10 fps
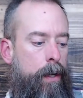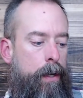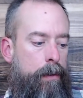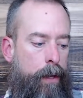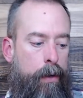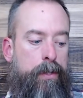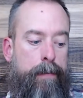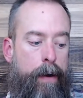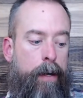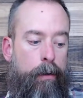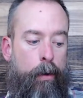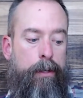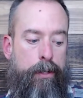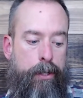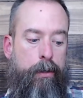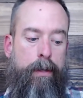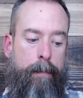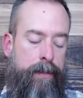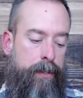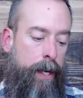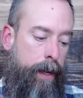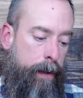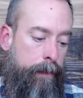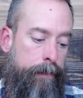those of our Lord Yeshua the Messiah,